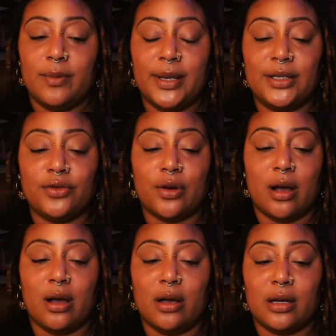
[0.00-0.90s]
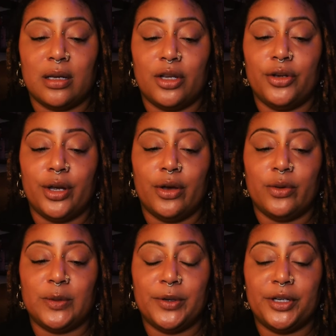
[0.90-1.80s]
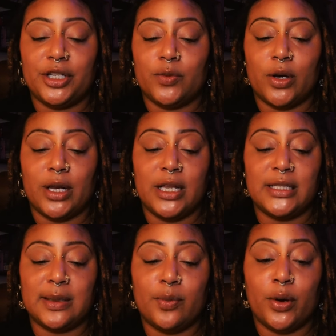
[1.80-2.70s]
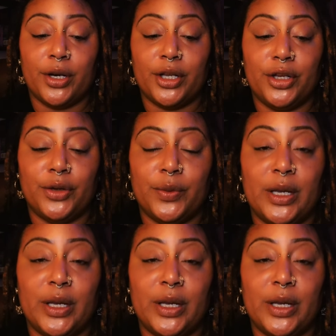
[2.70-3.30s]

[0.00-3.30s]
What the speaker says: Be strong. You know, Spirit is supporting you,